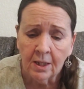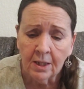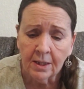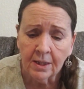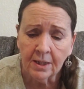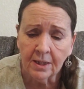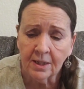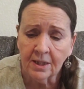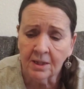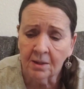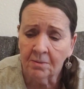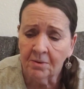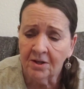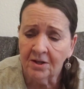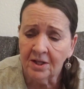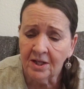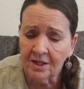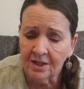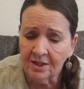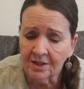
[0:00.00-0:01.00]
because some
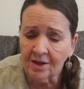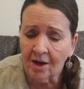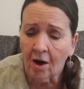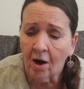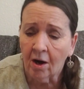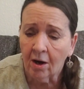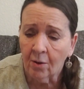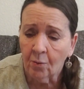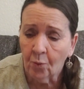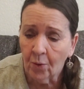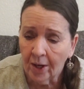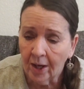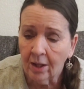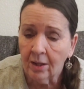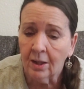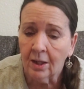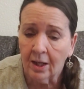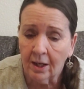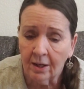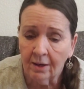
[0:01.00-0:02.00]
of these are well
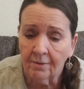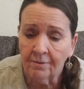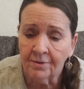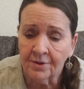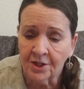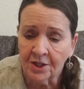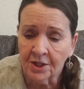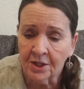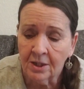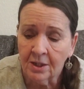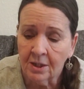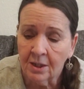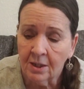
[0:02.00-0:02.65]
loved,